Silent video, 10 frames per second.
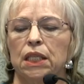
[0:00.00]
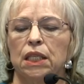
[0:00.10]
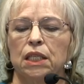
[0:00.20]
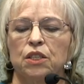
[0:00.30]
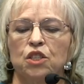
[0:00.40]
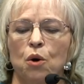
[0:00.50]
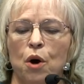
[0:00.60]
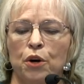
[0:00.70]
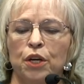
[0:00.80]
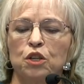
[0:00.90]
So
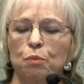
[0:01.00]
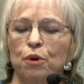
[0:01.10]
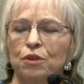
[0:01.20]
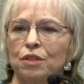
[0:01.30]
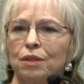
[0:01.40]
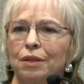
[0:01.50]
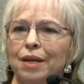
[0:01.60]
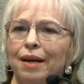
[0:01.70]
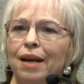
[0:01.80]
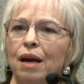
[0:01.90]
our interpersonal
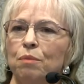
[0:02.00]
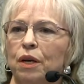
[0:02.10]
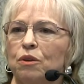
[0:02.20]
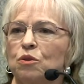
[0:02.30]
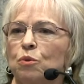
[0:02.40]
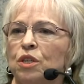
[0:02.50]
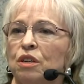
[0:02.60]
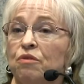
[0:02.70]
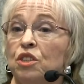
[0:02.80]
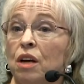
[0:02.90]
dynamics, which
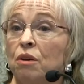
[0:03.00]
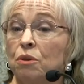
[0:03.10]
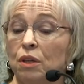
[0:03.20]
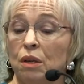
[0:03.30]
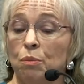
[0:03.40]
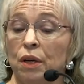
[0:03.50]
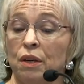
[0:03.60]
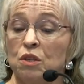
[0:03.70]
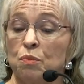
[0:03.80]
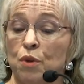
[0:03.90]
have generally been
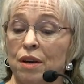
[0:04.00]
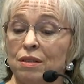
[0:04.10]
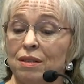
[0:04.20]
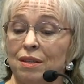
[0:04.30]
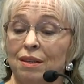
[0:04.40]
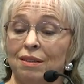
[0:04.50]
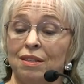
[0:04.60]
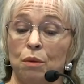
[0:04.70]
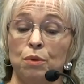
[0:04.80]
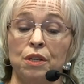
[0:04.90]
expressed in
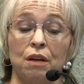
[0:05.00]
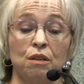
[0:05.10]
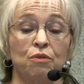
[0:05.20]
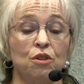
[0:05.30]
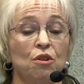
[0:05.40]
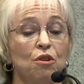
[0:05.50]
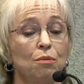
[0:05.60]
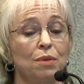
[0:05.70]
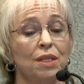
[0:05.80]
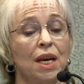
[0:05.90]
subjective
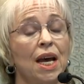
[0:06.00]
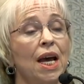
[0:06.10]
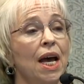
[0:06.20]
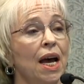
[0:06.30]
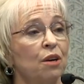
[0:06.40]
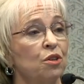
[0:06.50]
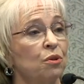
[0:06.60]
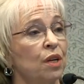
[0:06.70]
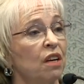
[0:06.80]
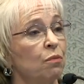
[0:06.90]
terms,
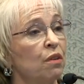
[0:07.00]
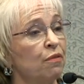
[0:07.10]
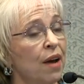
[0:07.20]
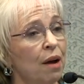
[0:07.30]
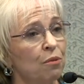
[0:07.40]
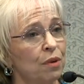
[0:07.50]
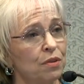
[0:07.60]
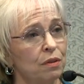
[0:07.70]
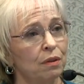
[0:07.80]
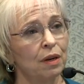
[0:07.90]
actually have been found
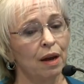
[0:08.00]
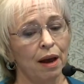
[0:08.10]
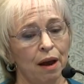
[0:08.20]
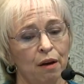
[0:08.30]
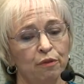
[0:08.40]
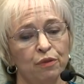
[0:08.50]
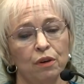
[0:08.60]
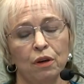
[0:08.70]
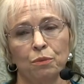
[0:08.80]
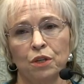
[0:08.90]
recently to have
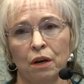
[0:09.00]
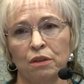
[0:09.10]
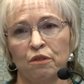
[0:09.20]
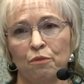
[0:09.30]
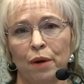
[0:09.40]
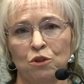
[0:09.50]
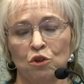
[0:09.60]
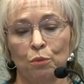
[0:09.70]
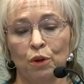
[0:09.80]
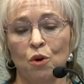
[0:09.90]
objective
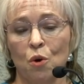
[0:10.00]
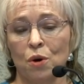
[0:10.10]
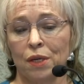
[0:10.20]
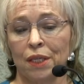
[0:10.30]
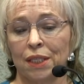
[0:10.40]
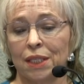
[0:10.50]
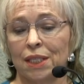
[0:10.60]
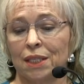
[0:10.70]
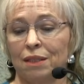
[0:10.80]
measurable correlates.